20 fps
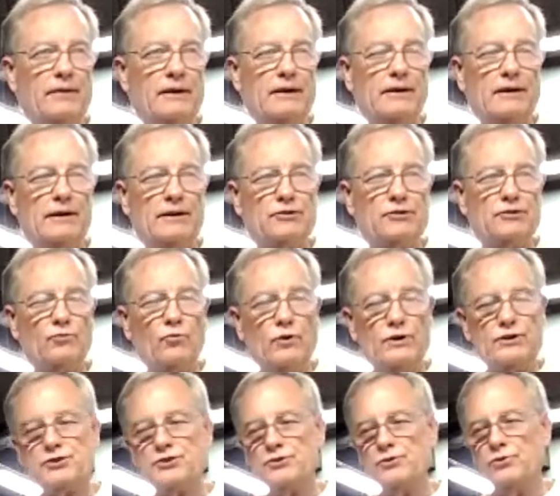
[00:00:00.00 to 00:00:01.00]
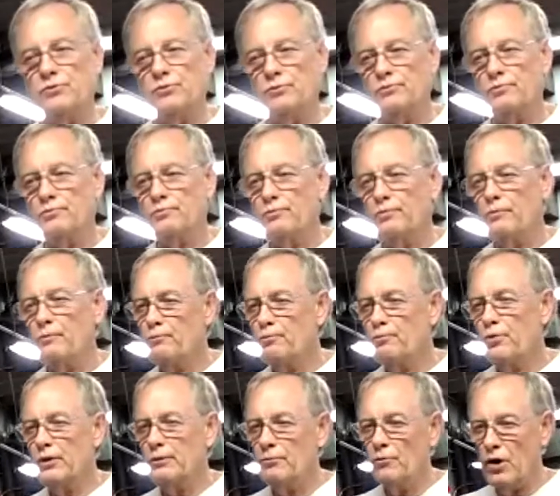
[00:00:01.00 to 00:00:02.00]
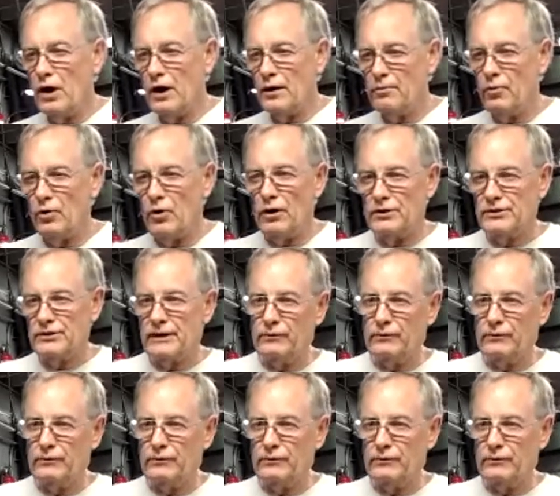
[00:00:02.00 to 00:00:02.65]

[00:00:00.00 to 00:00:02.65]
because once you put mothballs